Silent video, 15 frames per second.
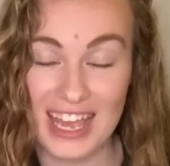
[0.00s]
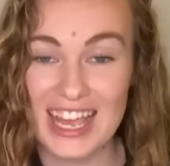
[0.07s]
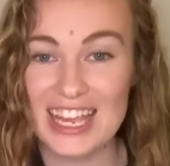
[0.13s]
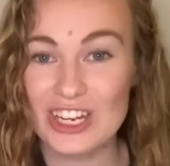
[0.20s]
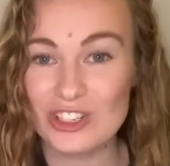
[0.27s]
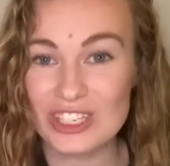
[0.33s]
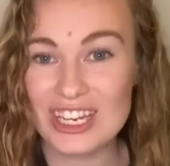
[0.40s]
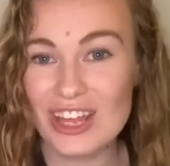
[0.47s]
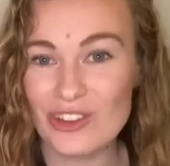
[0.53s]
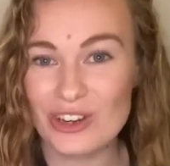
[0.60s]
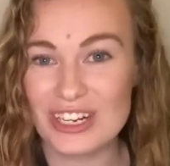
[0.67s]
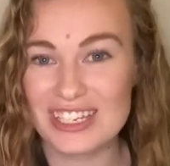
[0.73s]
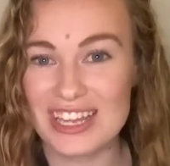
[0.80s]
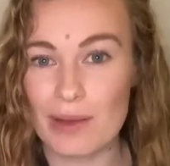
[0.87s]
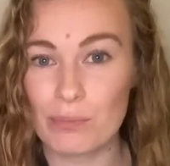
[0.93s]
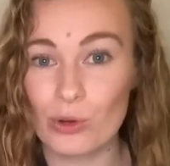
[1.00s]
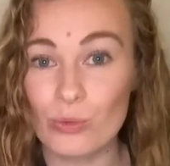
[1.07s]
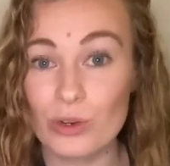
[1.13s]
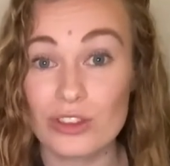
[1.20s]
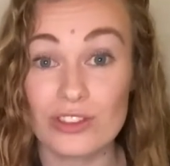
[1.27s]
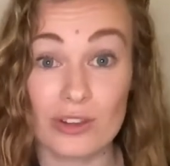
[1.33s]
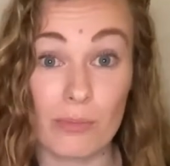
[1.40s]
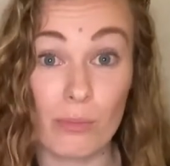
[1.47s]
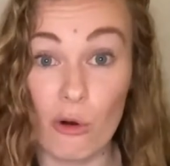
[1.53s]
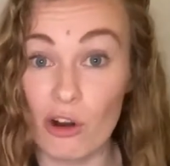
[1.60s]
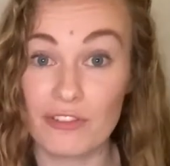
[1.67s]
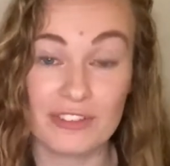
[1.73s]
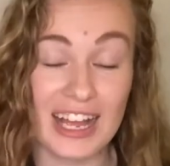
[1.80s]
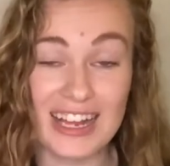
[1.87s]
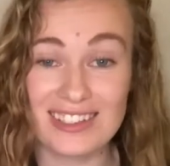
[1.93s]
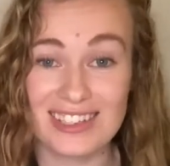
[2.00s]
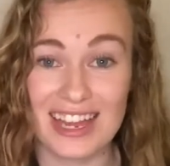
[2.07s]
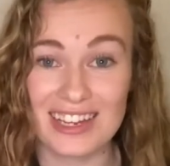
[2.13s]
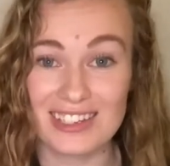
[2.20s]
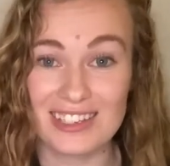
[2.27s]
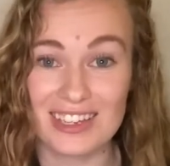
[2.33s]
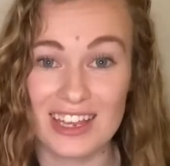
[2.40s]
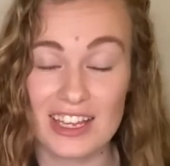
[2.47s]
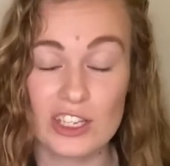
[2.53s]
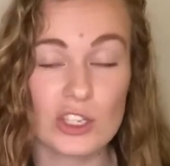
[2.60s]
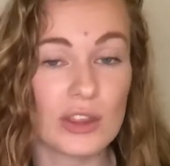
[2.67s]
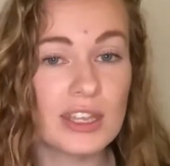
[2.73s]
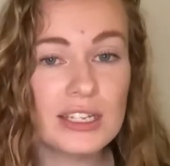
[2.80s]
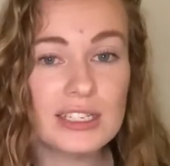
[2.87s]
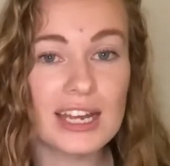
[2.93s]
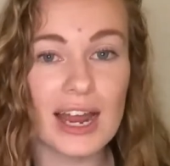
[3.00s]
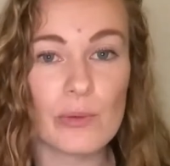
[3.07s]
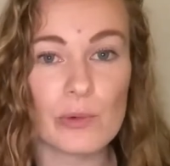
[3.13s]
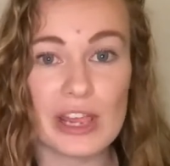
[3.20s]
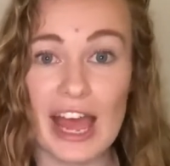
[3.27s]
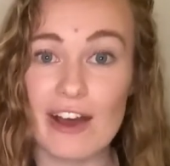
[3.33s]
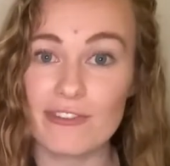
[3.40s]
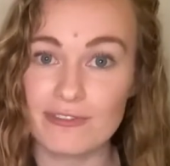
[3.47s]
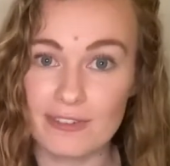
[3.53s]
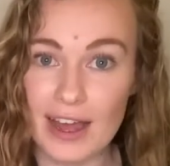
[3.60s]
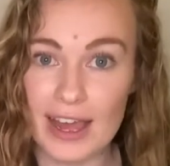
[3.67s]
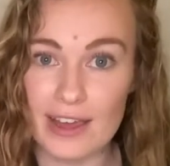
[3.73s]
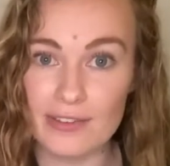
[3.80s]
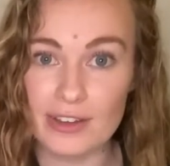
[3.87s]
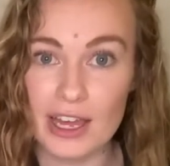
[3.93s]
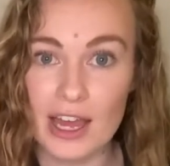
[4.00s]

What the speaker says: Here's another example with some more flat signs. So this time we have 5.